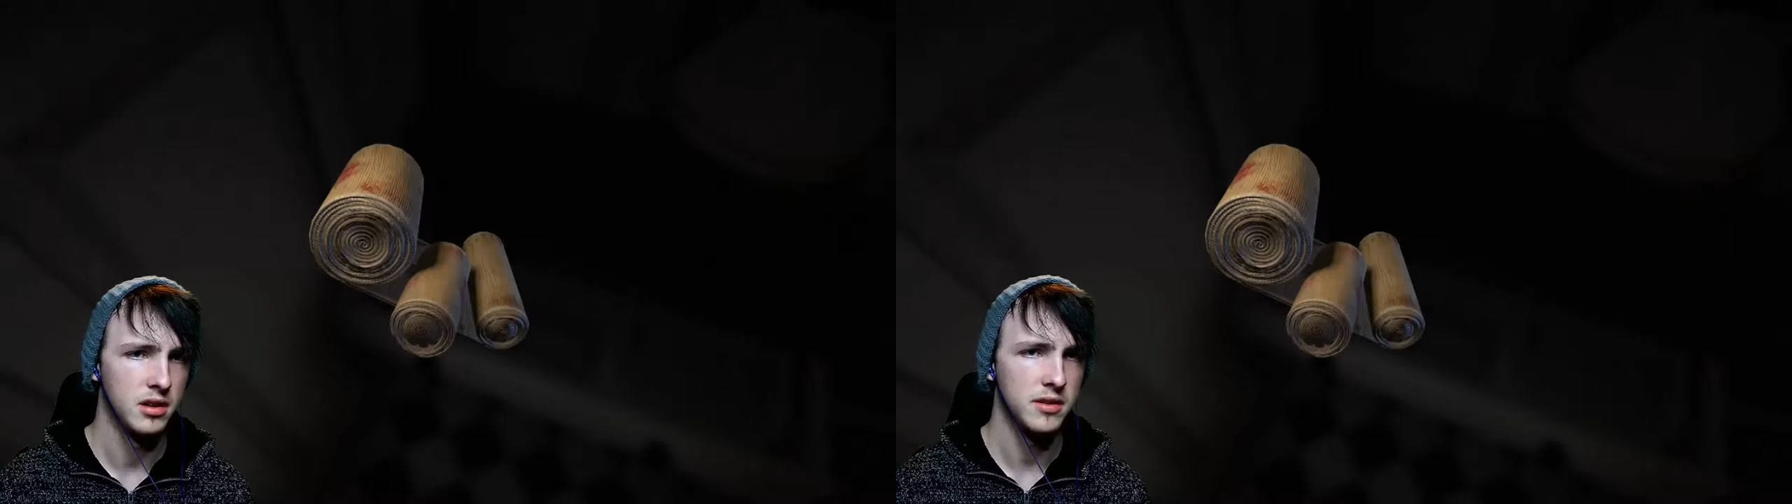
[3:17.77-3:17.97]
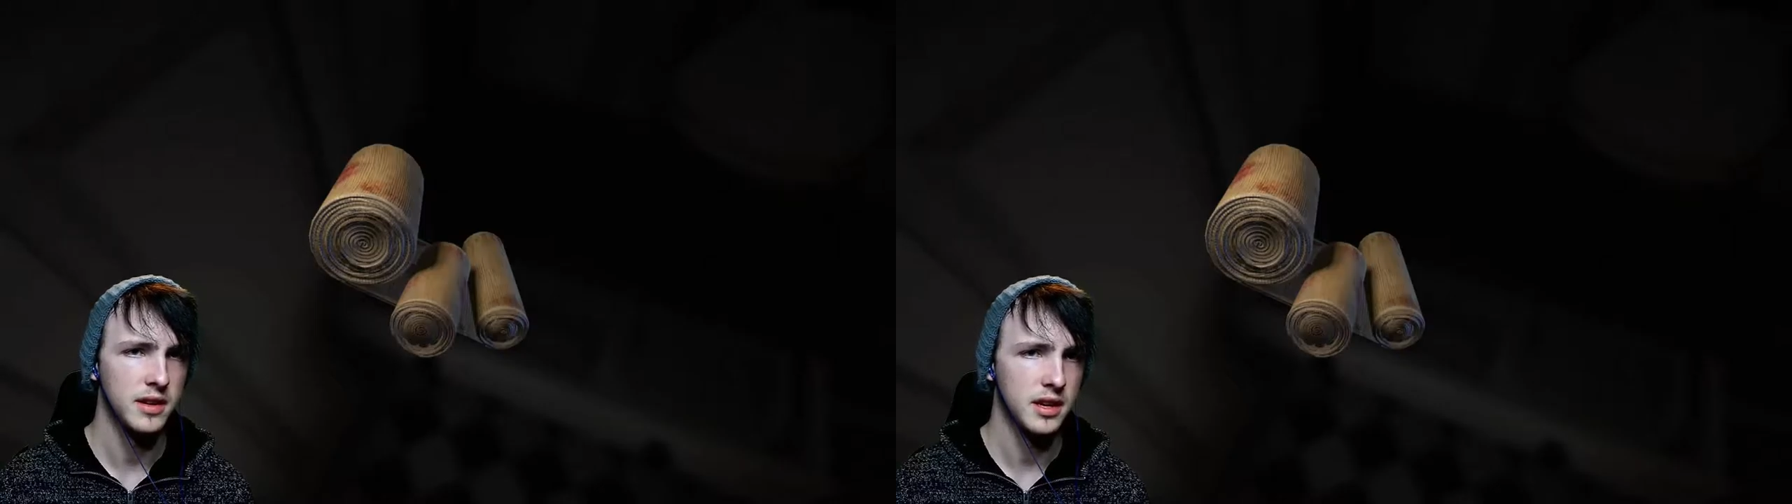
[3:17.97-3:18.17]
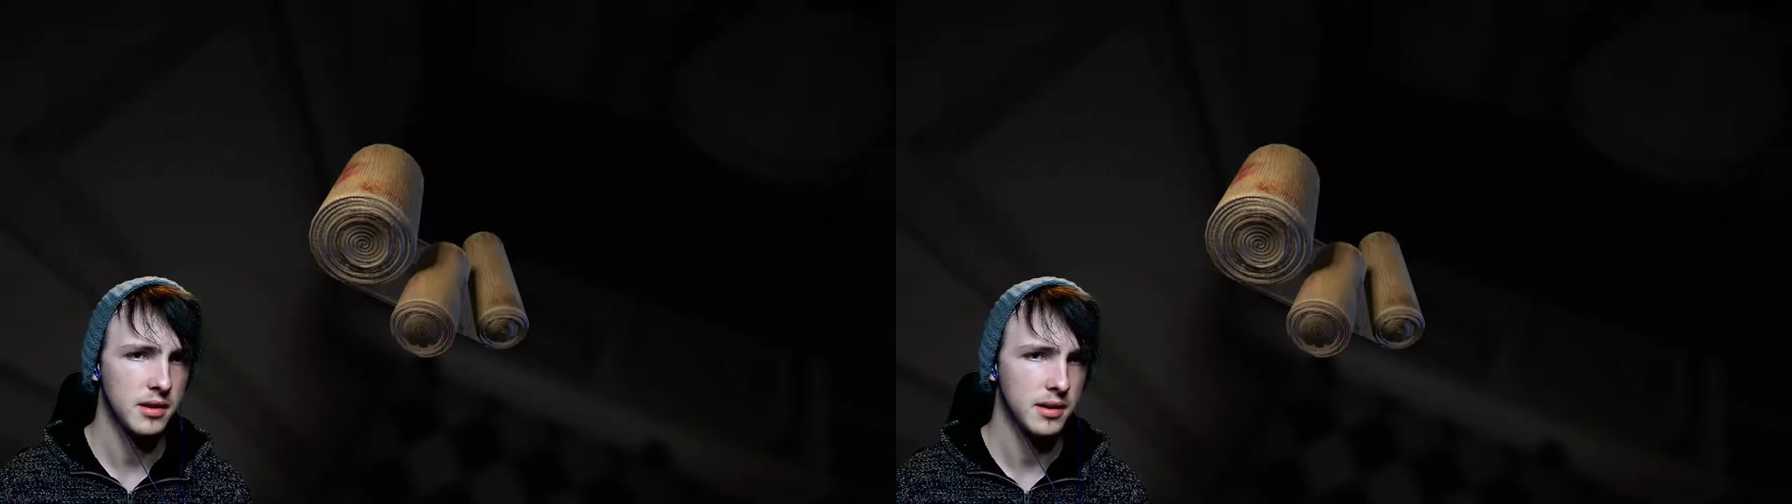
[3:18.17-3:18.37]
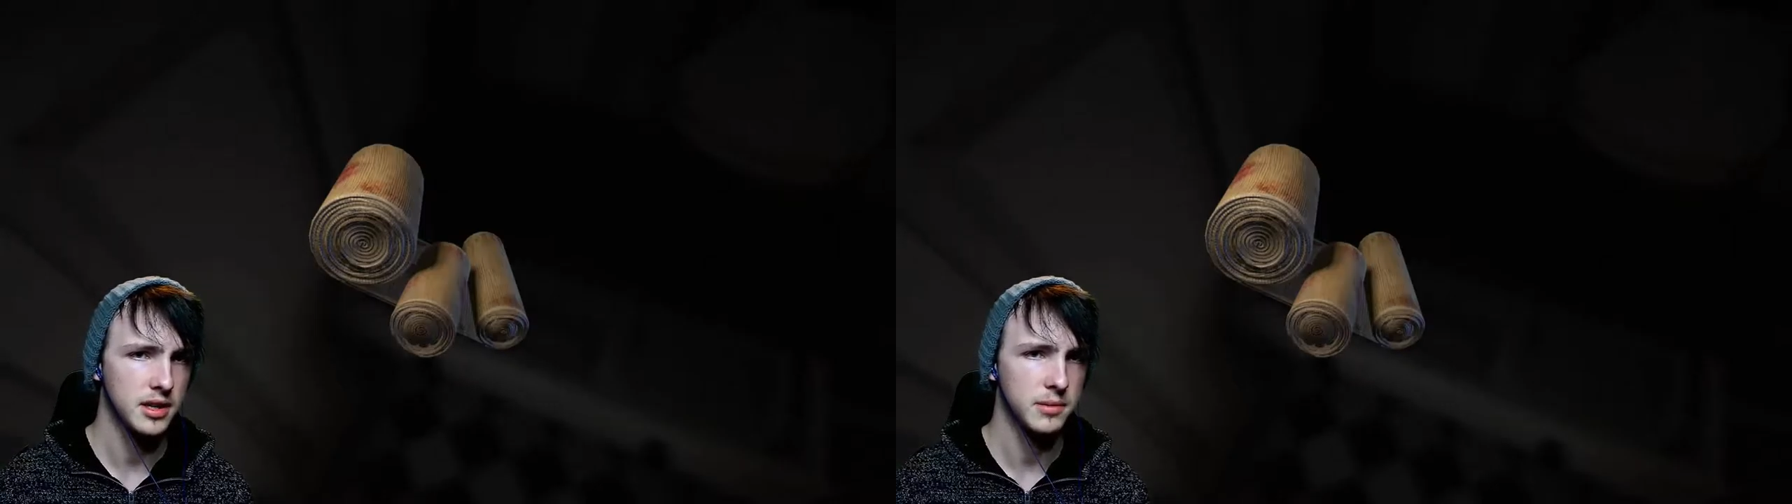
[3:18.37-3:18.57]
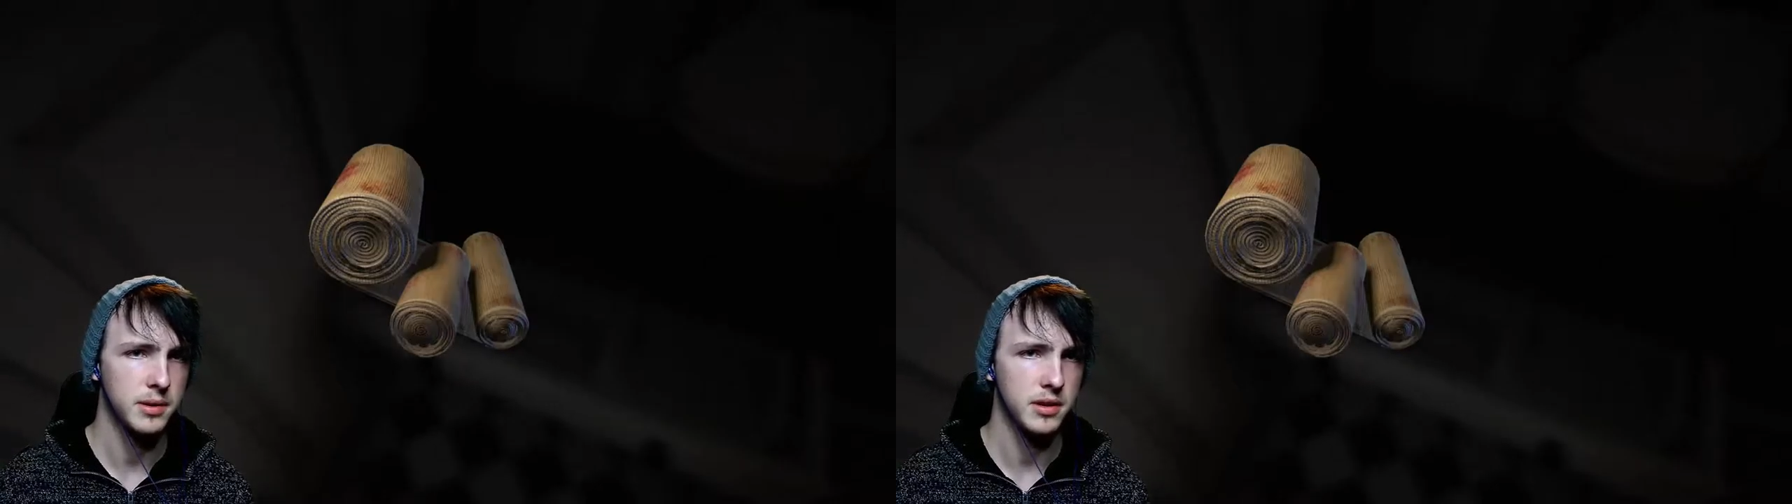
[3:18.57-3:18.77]
I don't think I can
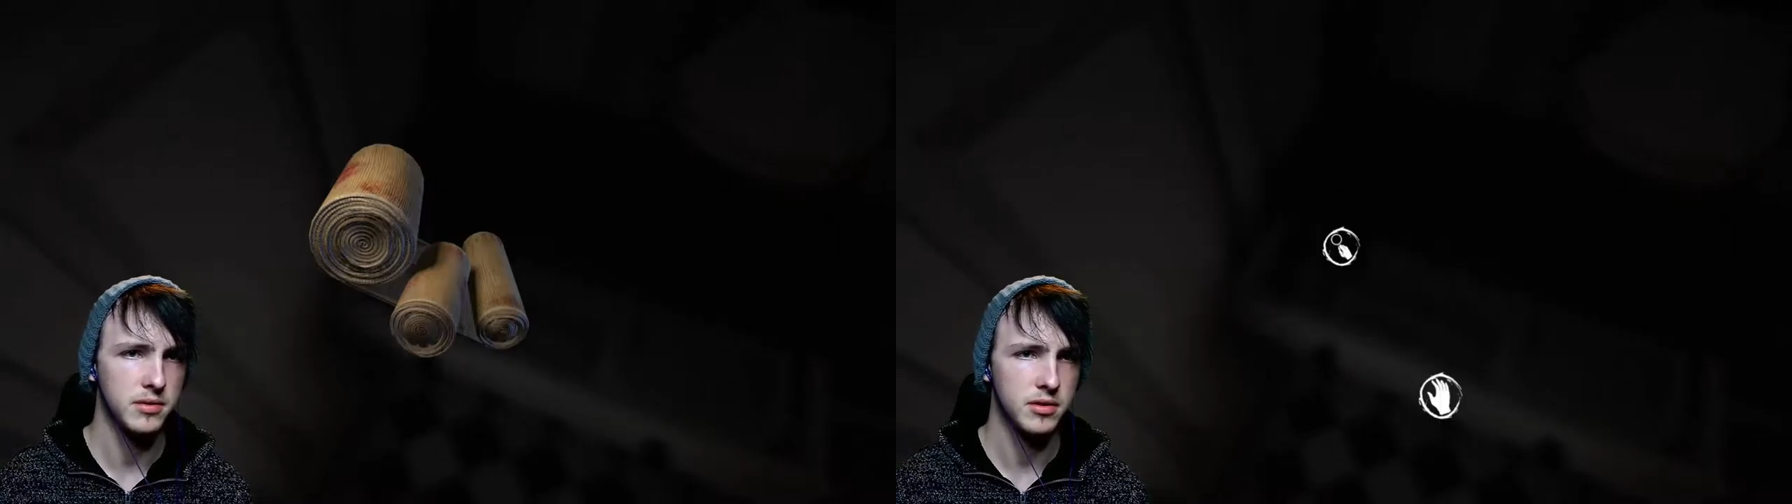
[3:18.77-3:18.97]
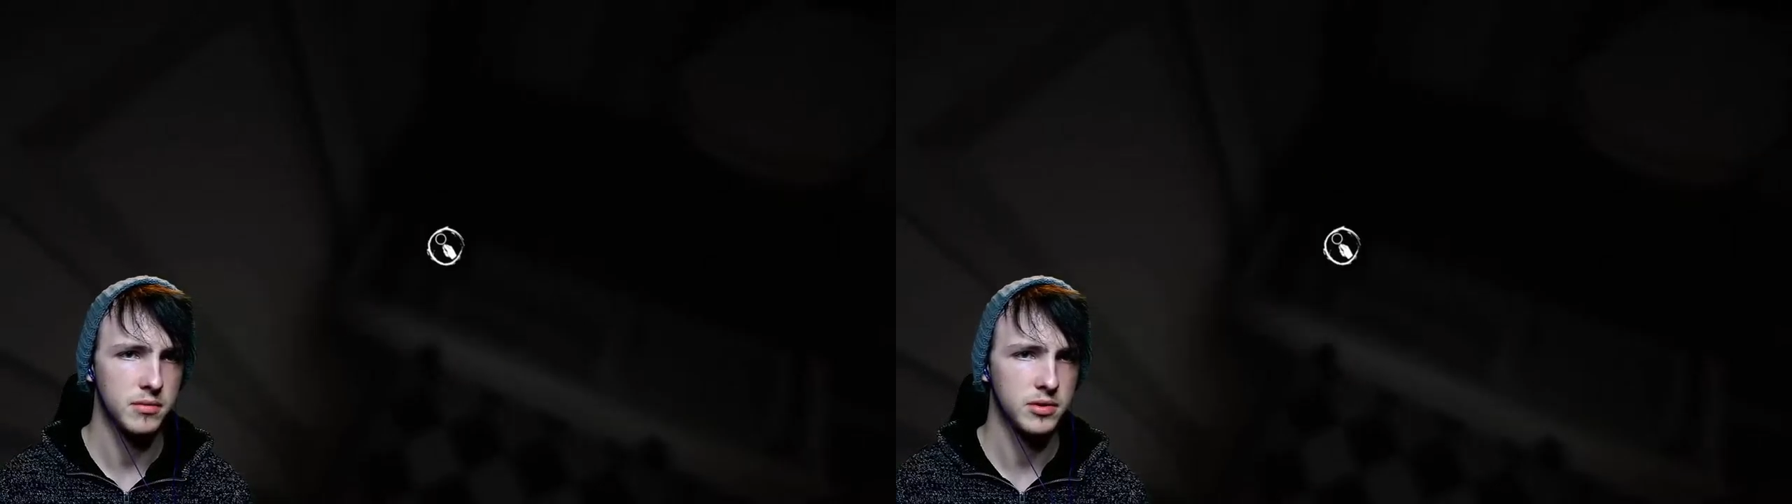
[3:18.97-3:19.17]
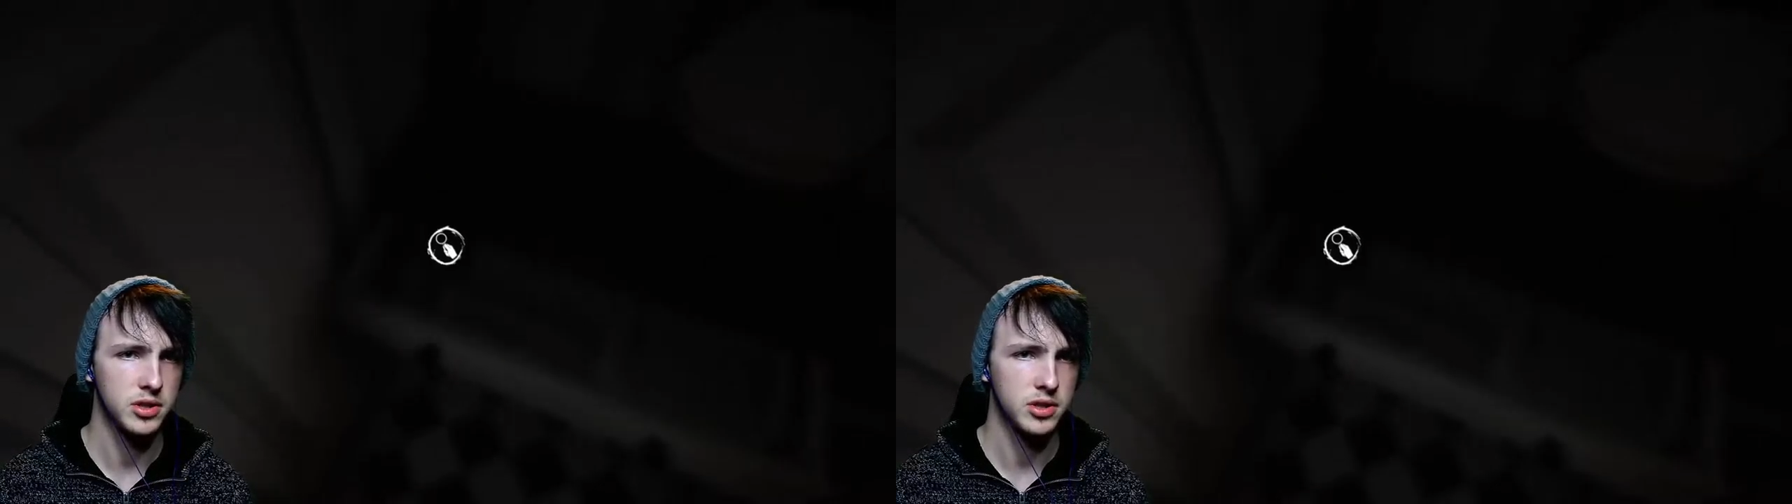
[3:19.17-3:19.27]
actually pick those up.